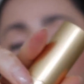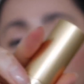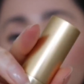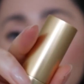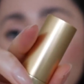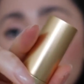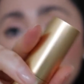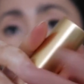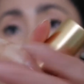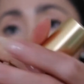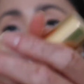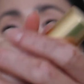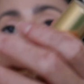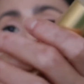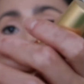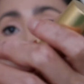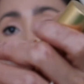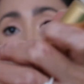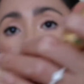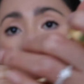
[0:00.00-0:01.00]
very
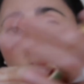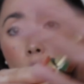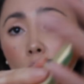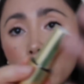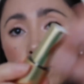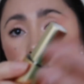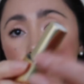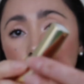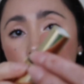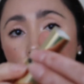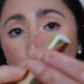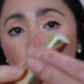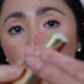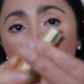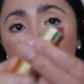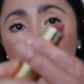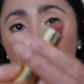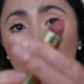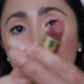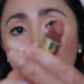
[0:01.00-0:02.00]
stunning. Once you
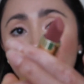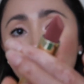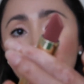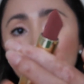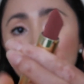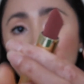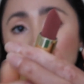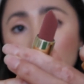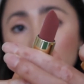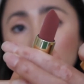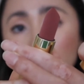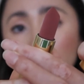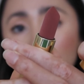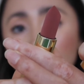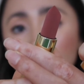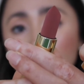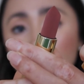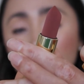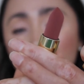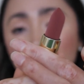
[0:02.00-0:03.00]
open it, you get
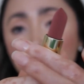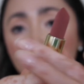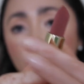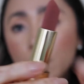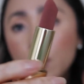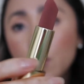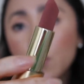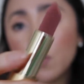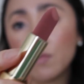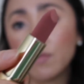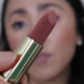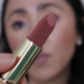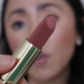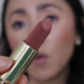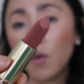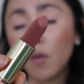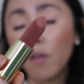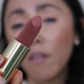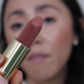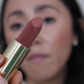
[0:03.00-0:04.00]
the
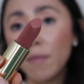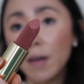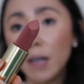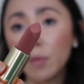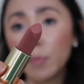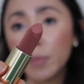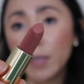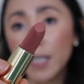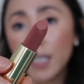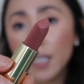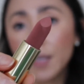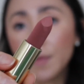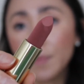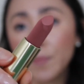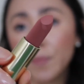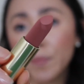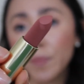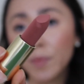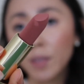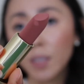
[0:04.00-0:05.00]
beautiful velvety
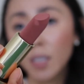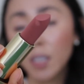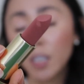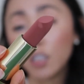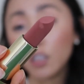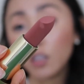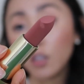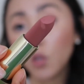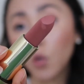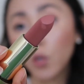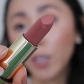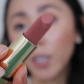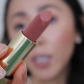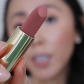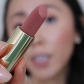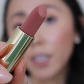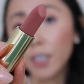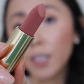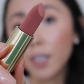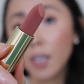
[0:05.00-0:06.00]

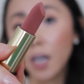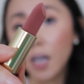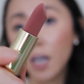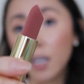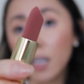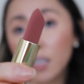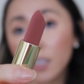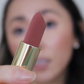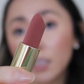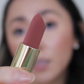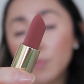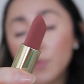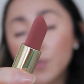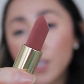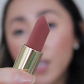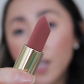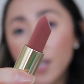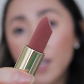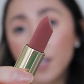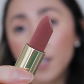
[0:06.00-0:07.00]
looking
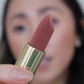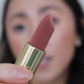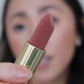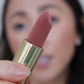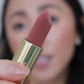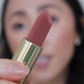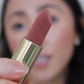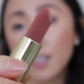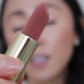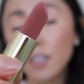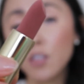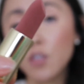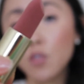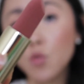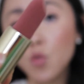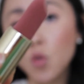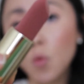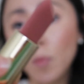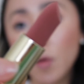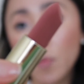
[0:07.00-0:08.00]
lipstick. It is
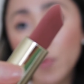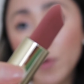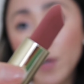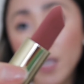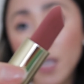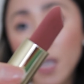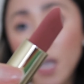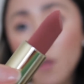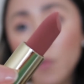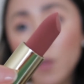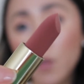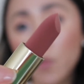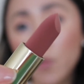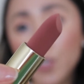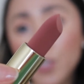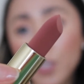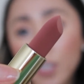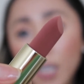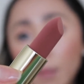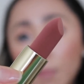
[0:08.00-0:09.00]
super pretty. I really
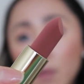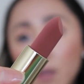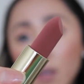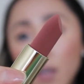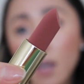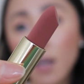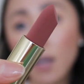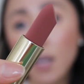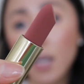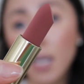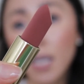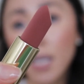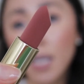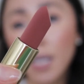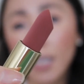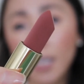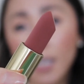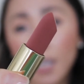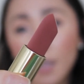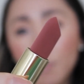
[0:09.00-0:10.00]
wish the camera
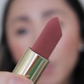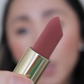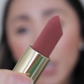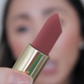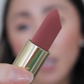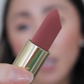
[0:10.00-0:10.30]
can pick it